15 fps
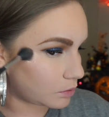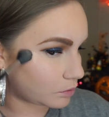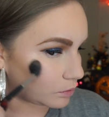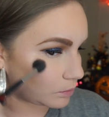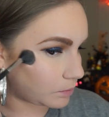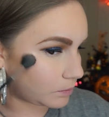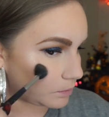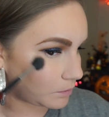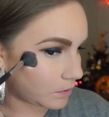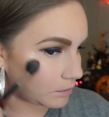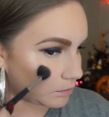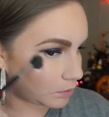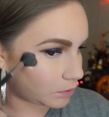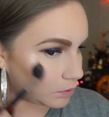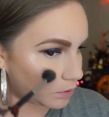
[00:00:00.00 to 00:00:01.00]
So if you've
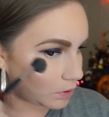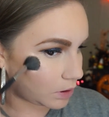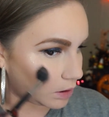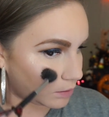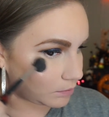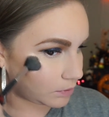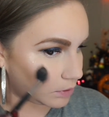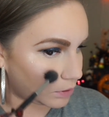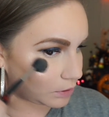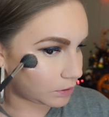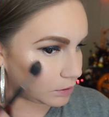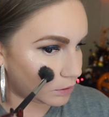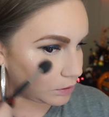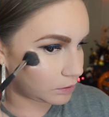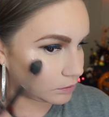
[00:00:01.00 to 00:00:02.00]
never ever
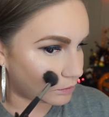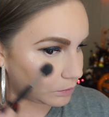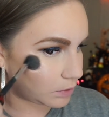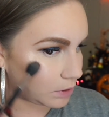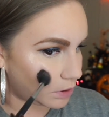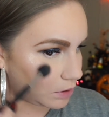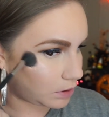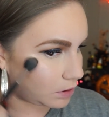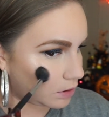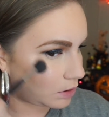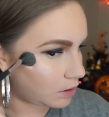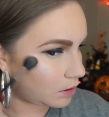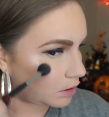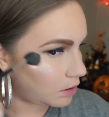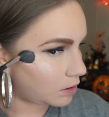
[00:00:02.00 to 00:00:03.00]
used one,
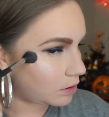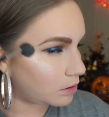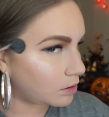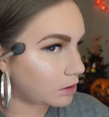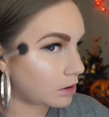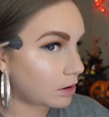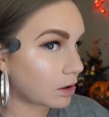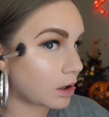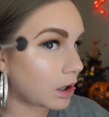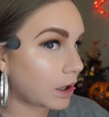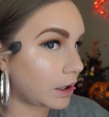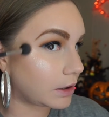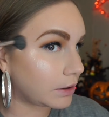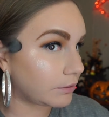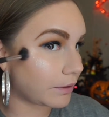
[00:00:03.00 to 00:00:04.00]
I
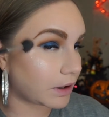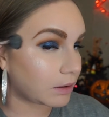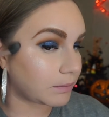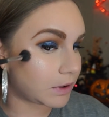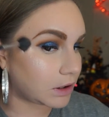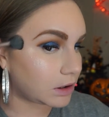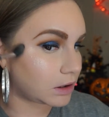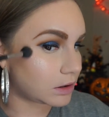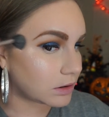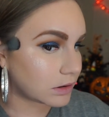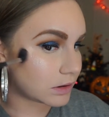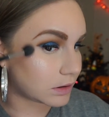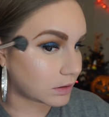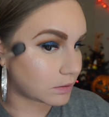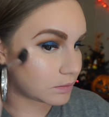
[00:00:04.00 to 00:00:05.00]
highly recommend these.